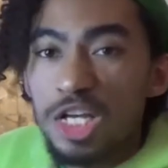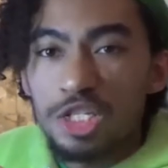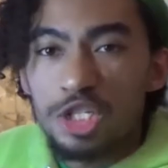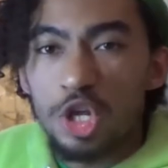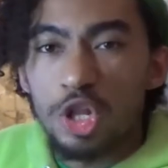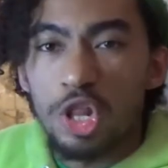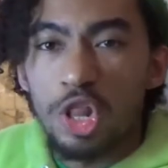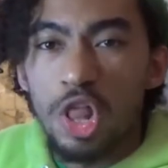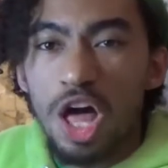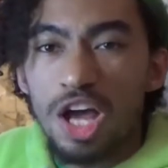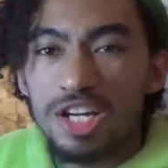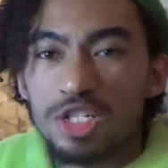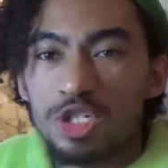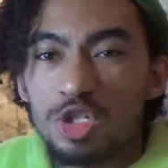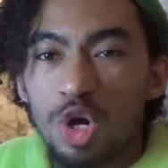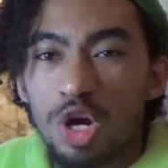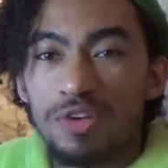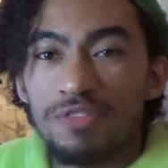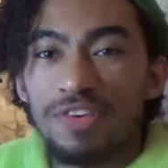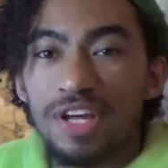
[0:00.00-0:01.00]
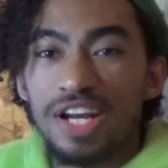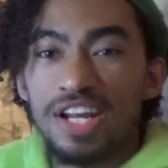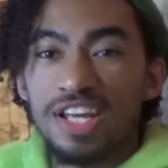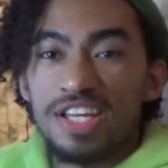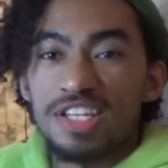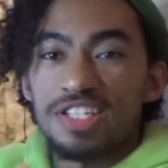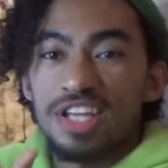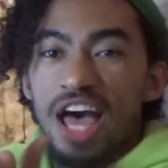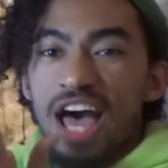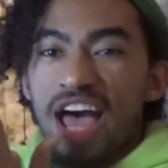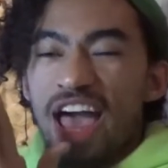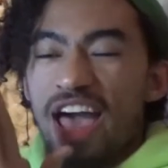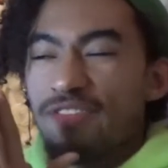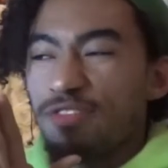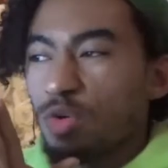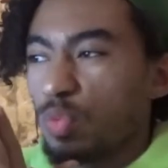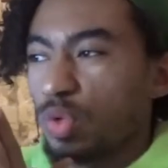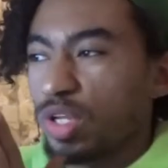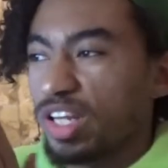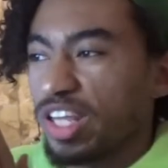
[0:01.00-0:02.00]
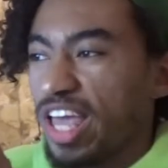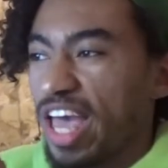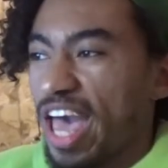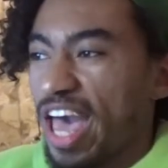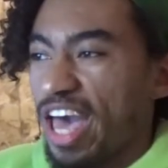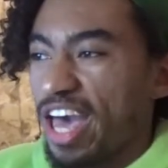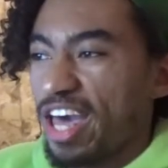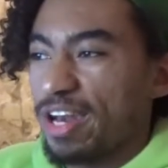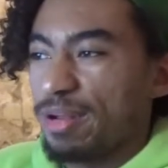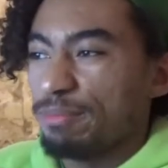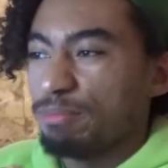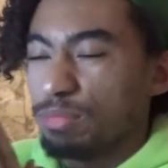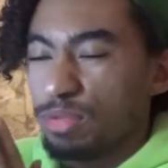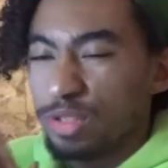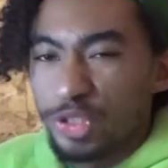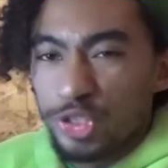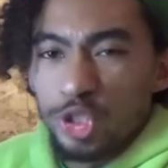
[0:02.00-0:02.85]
So the long and short of it is, I haven't really had